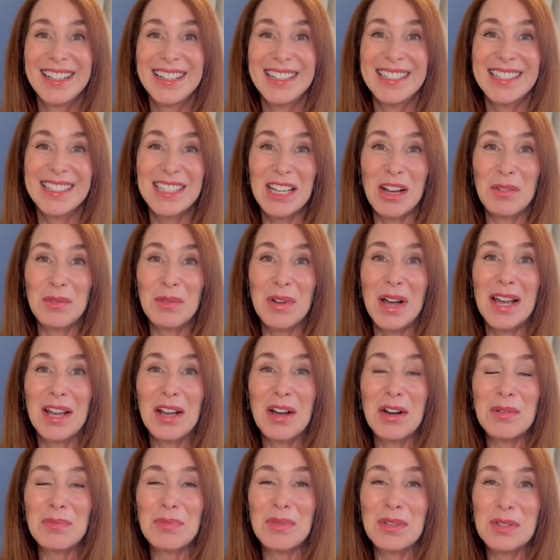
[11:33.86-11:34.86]
So I
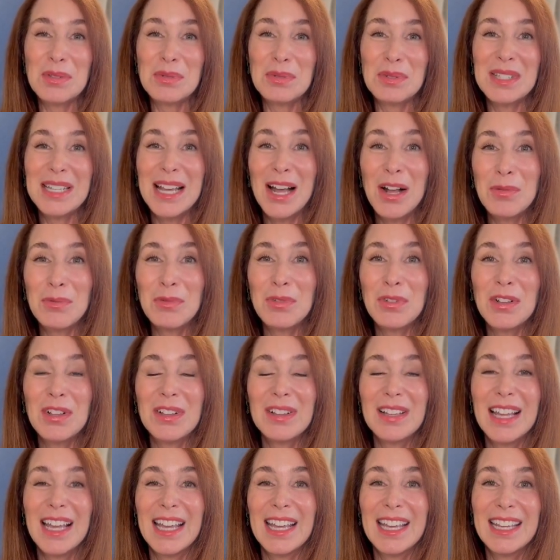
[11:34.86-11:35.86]
hope this was
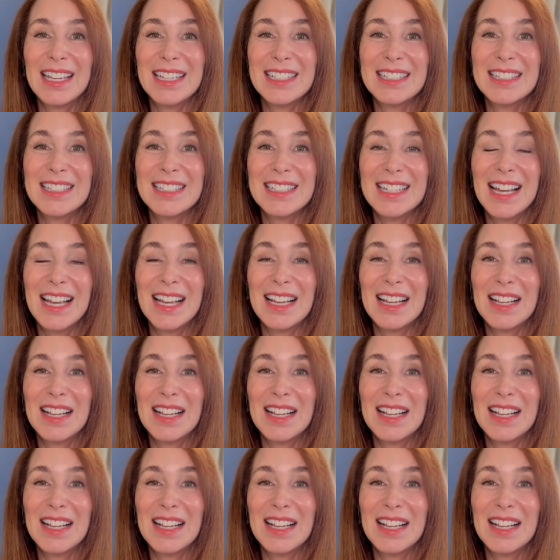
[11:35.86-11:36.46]
helpful, and